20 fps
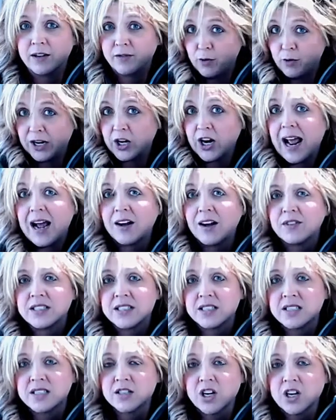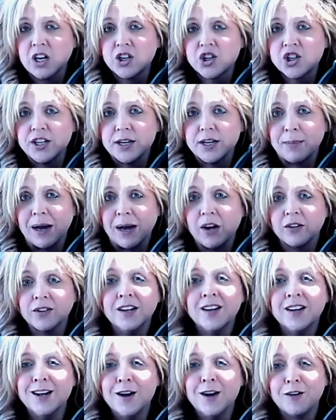we could have this discussion about
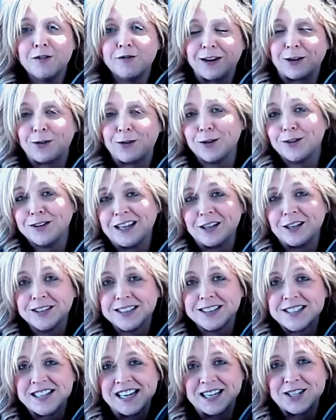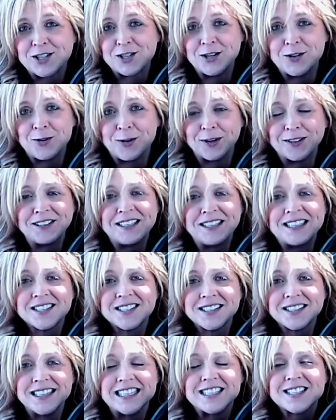federal legalization or at
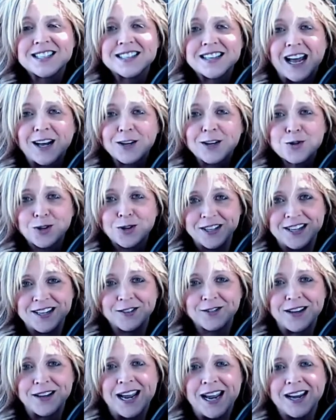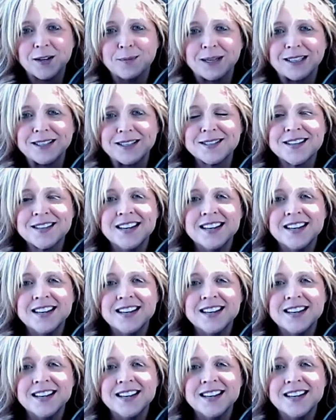least descheduling of cannabis.